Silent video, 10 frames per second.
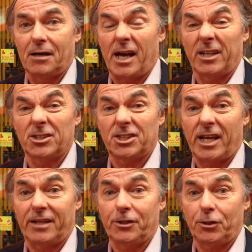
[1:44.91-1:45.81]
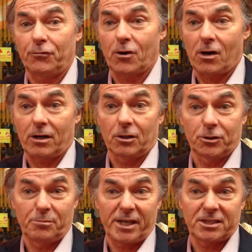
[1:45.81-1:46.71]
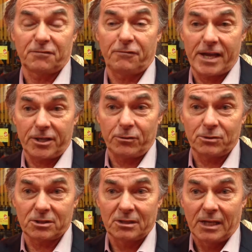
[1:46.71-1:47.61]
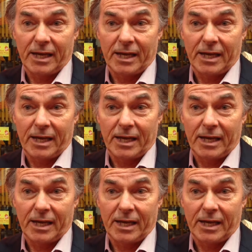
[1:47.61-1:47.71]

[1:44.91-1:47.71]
I understand that you've got a good base of venues.